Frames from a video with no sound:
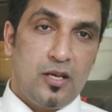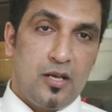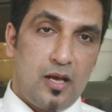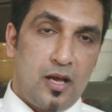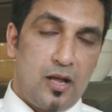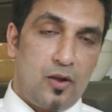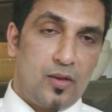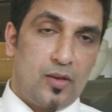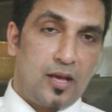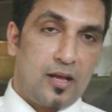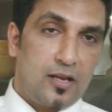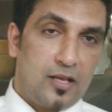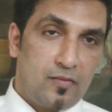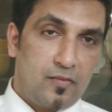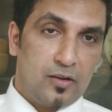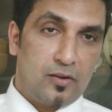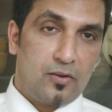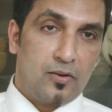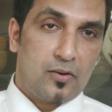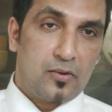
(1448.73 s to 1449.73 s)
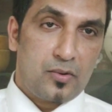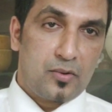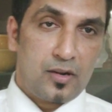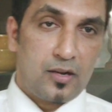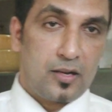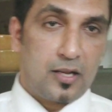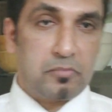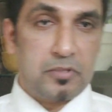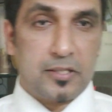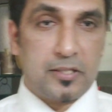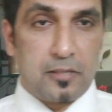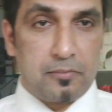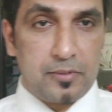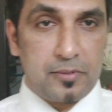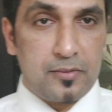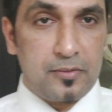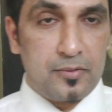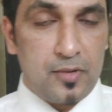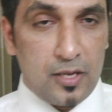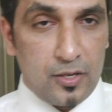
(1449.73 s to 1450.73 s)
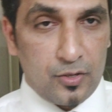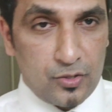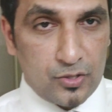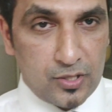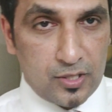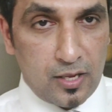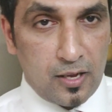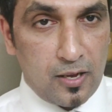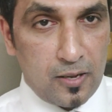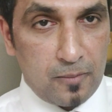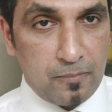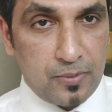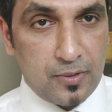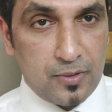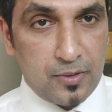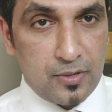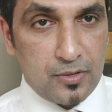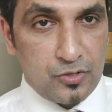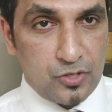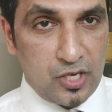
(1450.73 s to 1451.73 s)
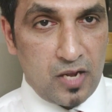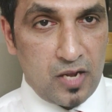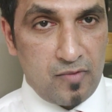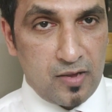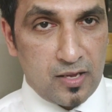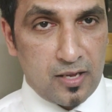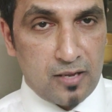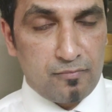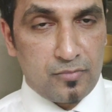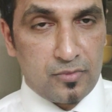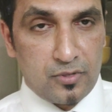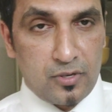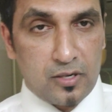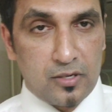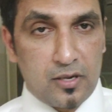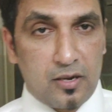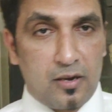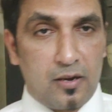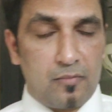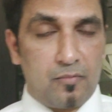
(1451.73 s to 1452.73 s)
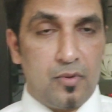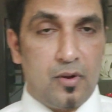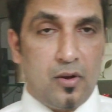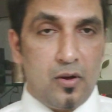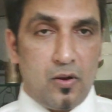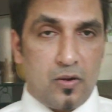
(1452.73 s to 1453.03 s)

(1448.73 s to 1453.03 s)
and you can even log on www.scarptvm.com